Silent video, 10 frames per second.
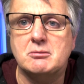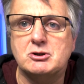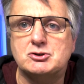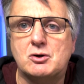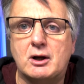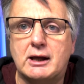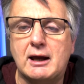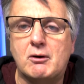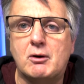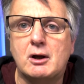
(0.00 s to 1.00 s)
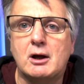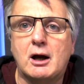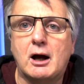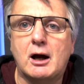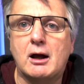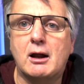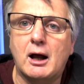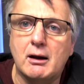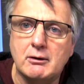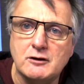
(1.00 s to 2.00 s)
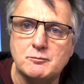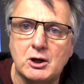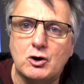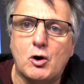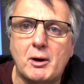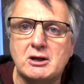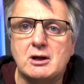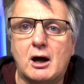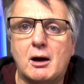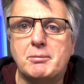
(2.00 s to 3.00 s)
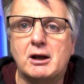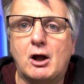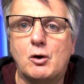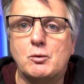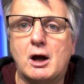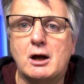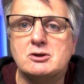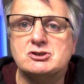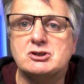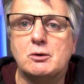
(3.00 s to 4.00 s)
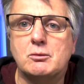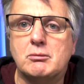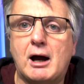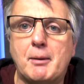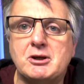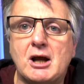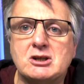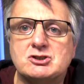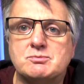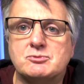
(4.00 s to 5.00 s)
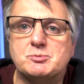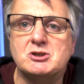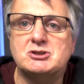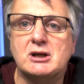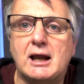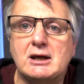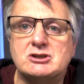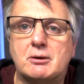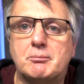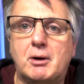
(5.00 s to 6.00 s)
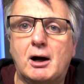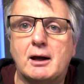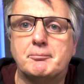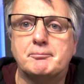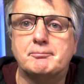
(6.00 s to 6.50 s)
in me trying out. Leave me a comment below. So happy days. Speak to you later. Bye.